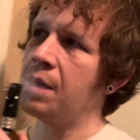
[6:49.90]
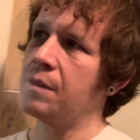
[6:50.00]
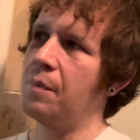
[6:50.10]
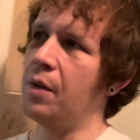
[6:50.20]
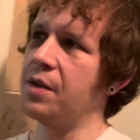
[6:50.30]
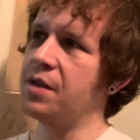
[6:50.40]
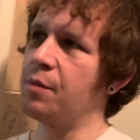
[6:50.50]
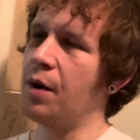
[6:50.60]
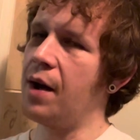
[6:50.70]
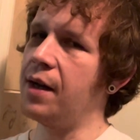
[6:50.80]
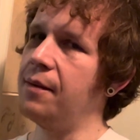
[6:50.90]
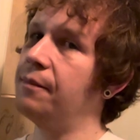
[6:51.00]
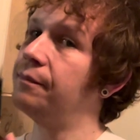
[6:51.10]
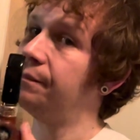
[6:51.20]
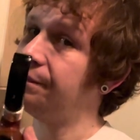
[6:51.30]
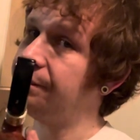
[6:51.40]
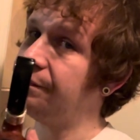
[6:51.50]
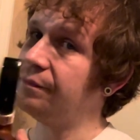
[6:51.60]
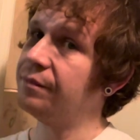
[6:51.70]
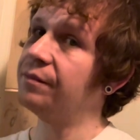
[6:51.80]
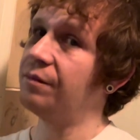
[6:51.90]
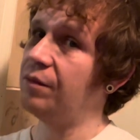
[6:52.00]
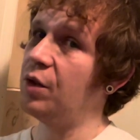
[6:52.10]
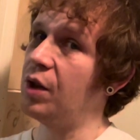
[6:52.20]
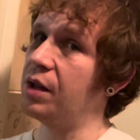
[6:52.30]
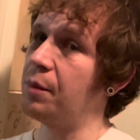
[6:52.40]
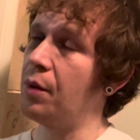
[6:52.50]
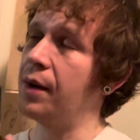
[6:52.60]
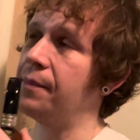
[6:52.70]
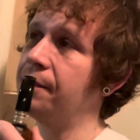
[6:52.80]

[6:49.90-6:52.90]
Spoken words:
Balkan Sabrani, you get the point.